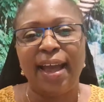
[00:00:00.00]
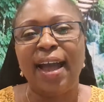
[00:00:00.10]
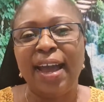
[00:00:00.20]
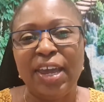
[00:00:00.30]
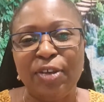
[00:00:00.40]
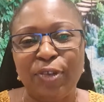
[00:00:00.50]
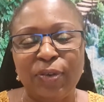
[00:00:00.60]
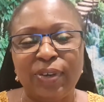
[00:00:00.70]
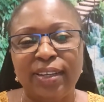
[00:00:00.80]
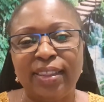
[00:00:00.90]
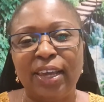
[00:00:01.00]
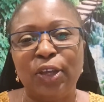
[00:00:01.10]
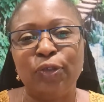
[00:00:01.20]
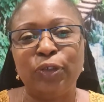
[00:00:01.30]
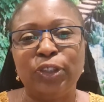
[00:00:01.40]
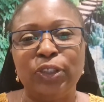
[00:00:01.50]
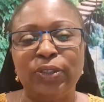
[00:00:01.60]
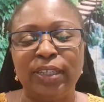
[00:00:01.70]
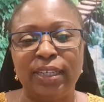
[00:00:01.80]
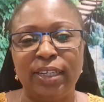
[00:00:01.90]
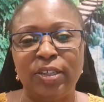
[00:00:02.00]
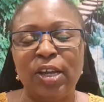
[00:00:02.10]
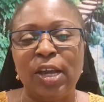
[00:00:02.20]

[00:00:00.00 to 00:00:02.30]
Hi everyone, thank you for tuning in.